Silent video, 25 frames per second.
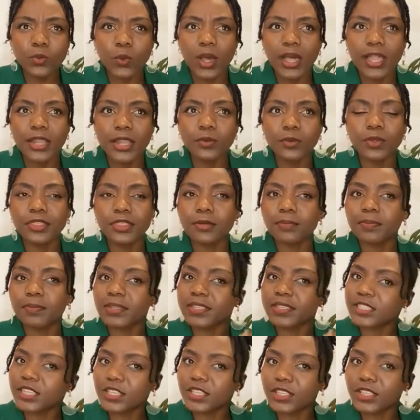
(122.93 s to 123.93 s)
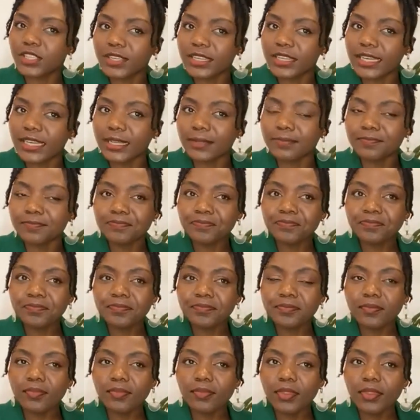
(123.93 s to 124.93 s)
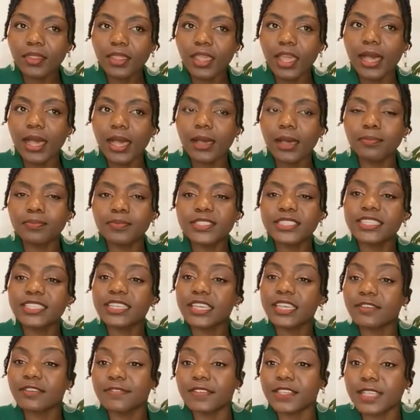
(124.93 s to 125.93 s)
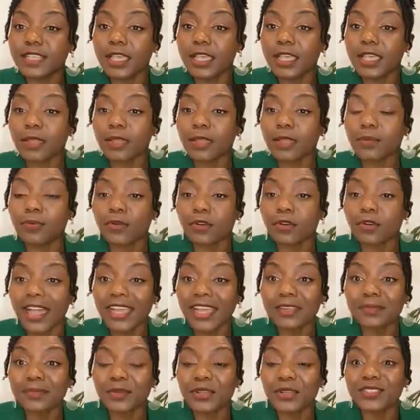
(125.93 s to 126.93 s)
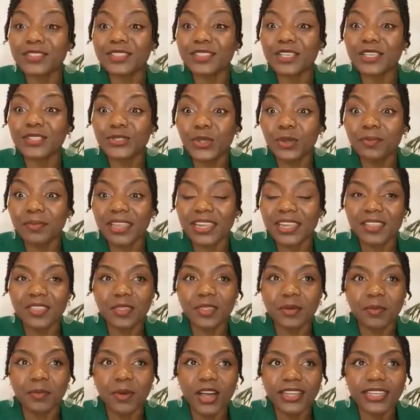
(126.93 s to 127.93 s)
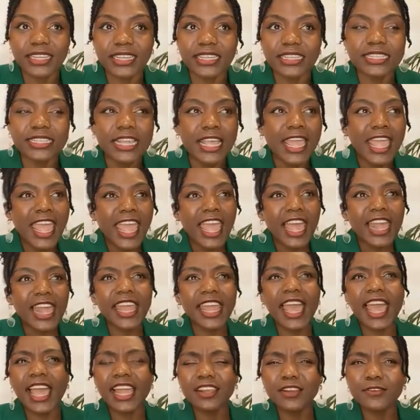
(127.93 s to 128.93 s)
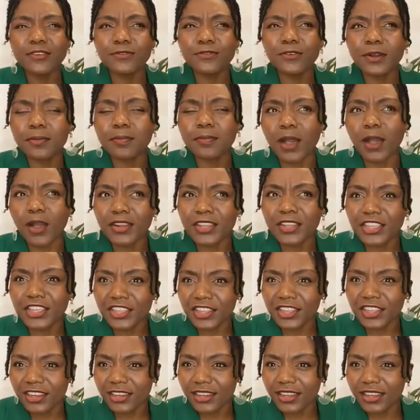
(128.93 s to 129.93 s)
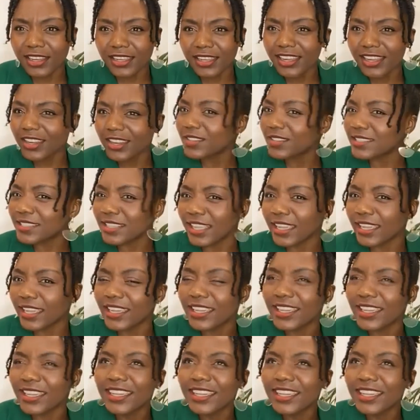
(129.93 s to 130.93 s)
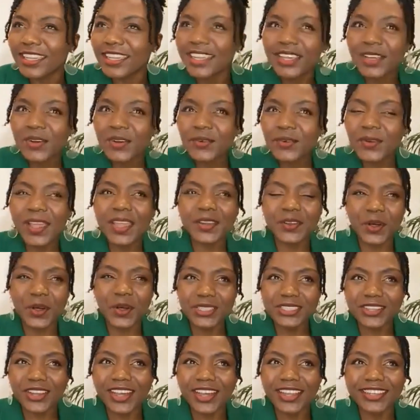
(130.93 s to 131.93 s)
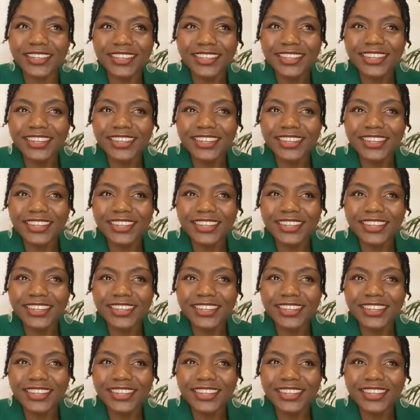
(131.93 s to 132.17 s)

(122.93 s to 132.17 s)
one with a particular TFSA provider because there's so many in the market. And I had it for about a year. And then I was like, wait, hold on.